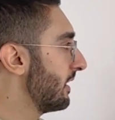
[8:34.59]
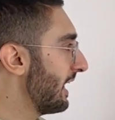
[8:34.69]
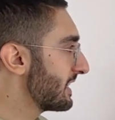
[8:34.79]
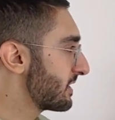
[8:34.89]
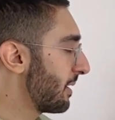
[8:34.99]

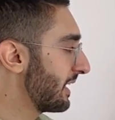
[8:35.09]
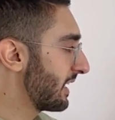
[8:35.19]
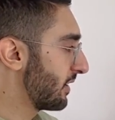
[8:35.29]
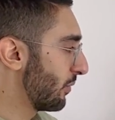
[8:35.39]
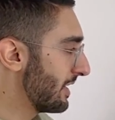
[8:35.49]
it's going
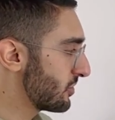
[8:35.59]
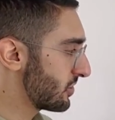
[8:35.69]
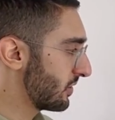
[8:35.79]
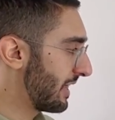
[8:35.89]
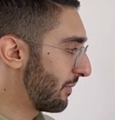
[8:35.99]
to
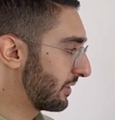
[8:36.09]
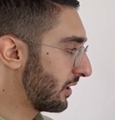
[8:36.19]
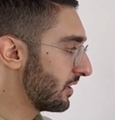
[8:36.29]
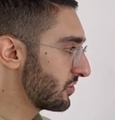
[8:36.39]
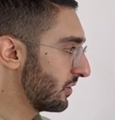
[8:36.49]
register that with
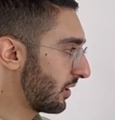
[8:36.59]
Consul.